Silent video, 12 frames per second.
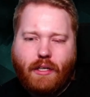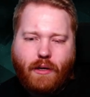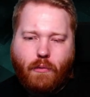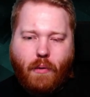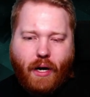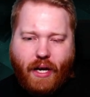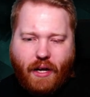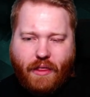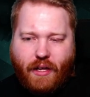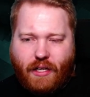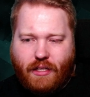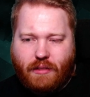Why are
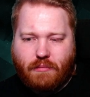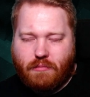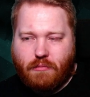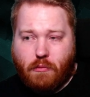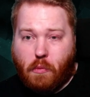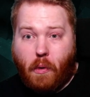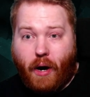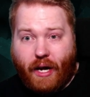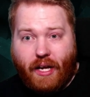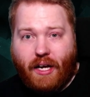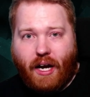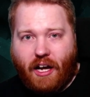they
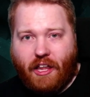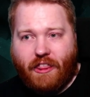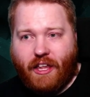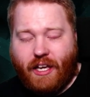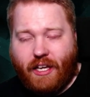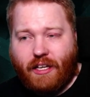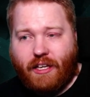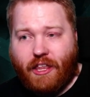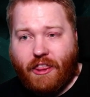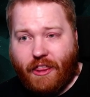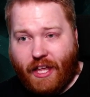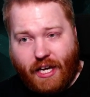
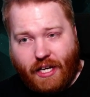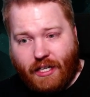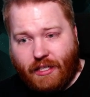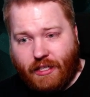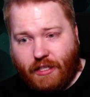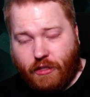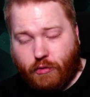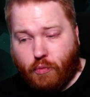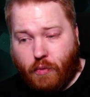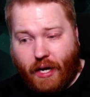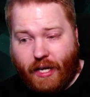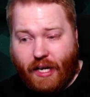there, and
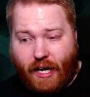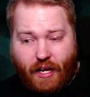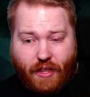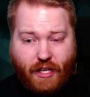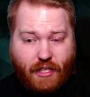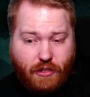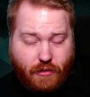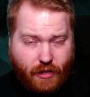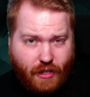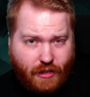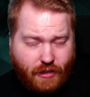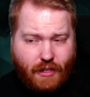why are they doing
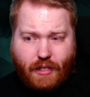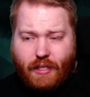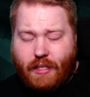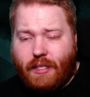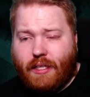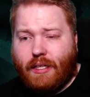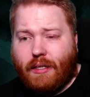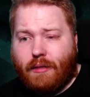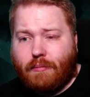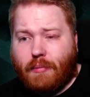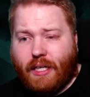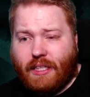it?
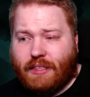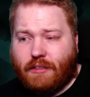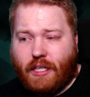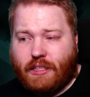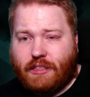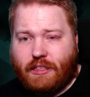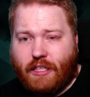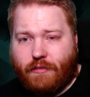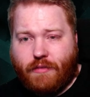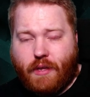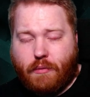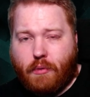But I guess that's
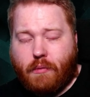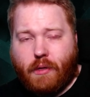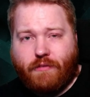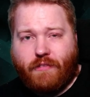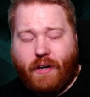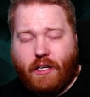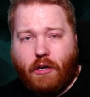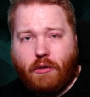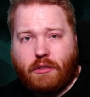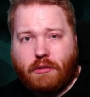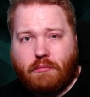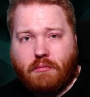stuff that we will find
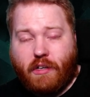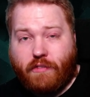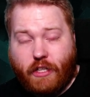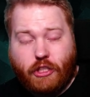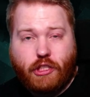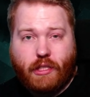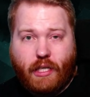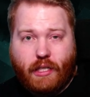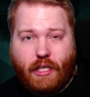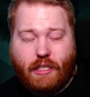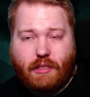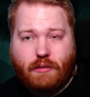out eventually, I
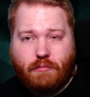guess.